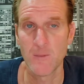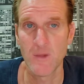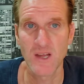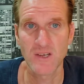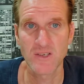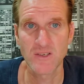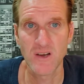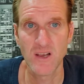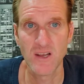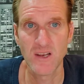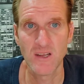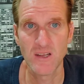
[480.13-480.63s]
I'm not
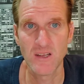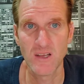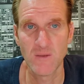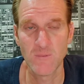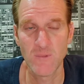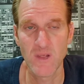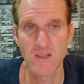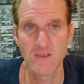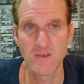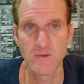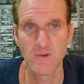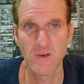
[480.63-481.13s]

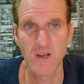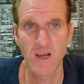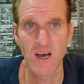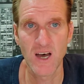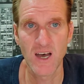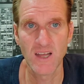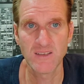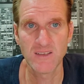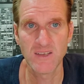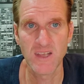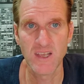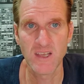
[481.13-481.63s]
doing a
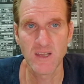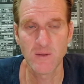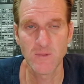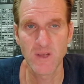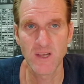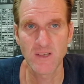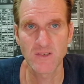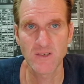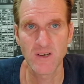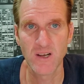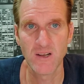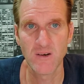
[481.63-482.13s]
hot take, I'm
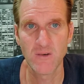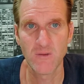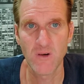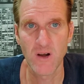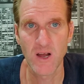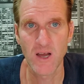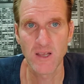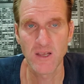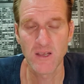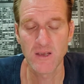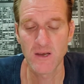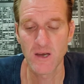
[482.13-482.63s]
not trying to
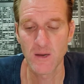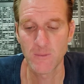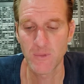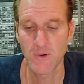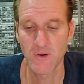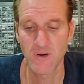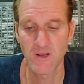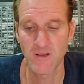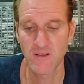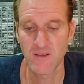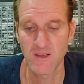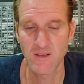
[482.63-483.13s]
rile you up
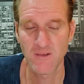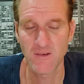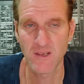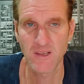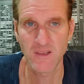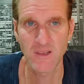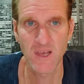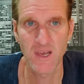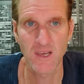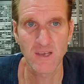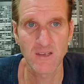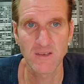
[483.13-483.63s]
or anything
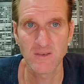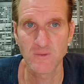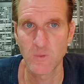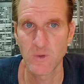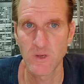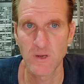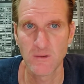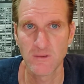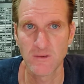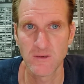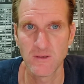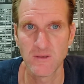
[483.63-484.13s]
like that, because we
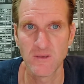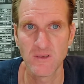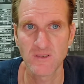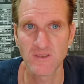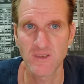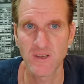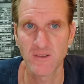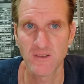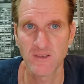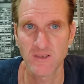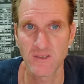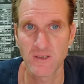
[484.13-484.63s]
don't do
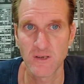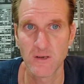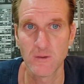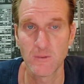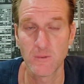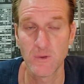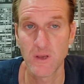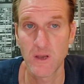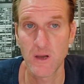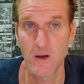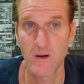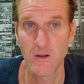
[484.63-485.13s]
this on the show.
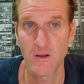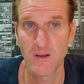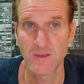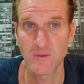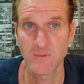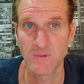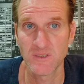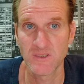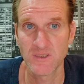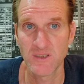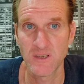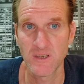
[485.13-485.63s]
We call as
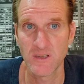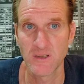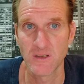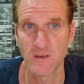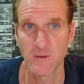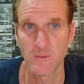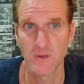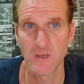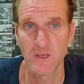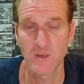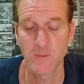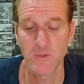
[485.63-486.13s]
we see it,
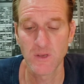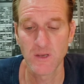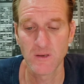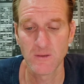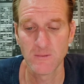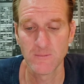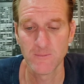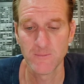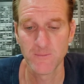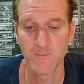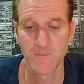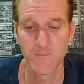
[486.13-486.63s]
don't we, Camille?